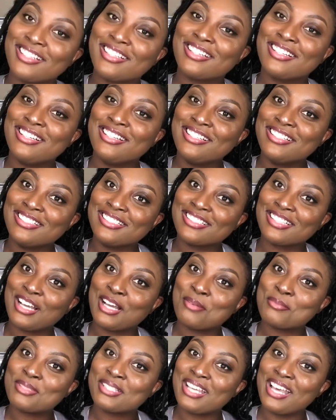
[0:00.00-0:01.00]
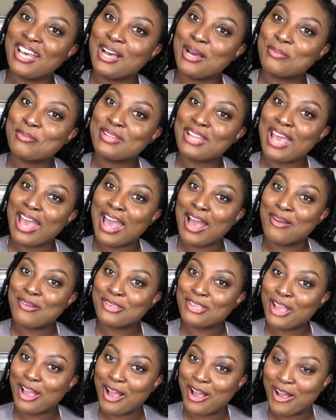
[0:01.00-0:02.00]
cause I'm tapped
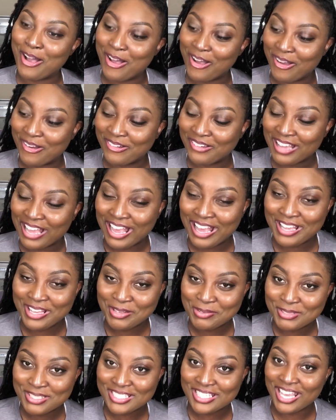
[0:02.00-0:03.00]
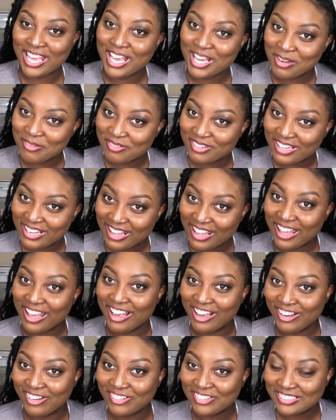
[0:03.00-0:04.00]
out, y'all. I am tapped
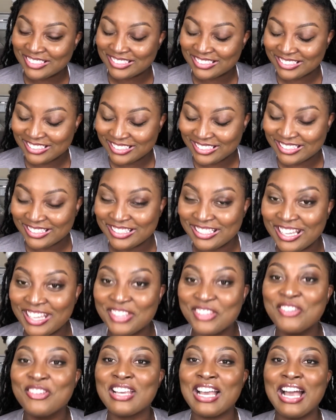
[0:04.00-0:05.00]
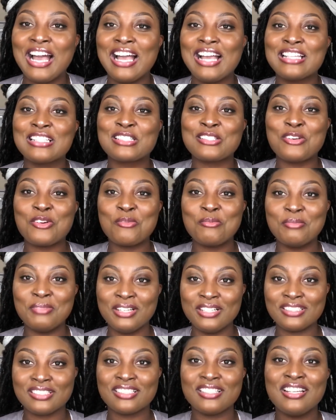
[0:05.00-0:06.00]
out. Thank you guys so
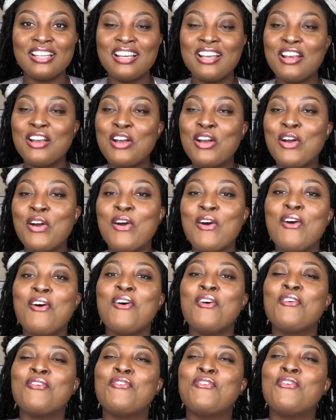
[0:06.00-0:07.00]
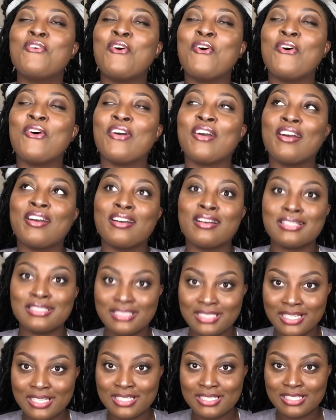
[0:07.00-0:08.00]
much for
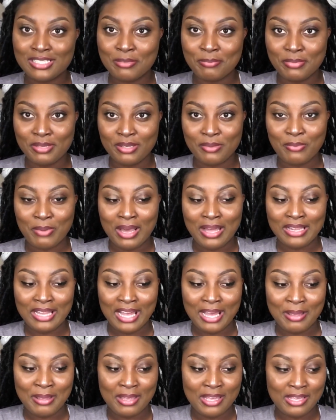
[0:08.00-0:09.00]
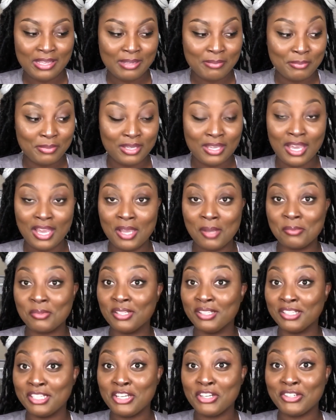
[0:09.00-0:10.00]
sticking to me while I became
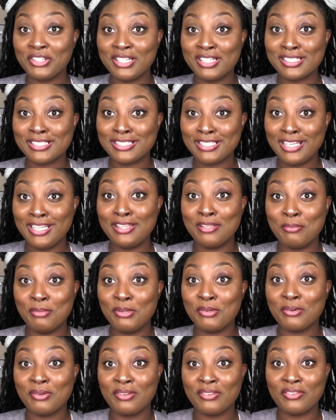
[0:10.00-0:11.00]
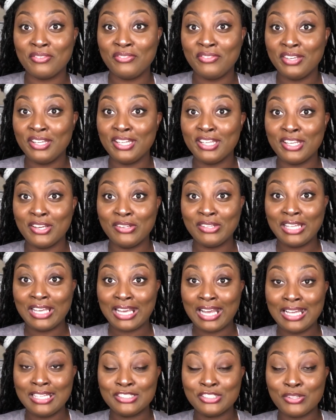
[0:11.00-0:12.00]
delirious in the middle of the video.
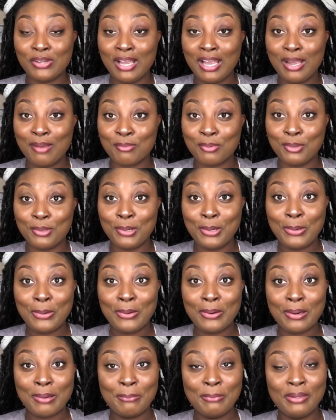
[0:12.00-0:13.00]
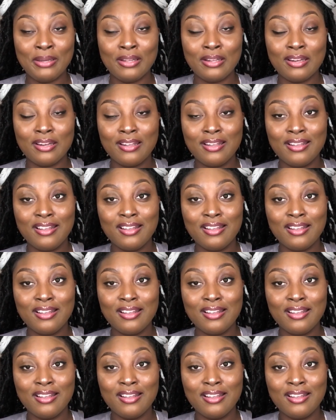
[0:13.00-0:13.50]
Like I tried real hard, but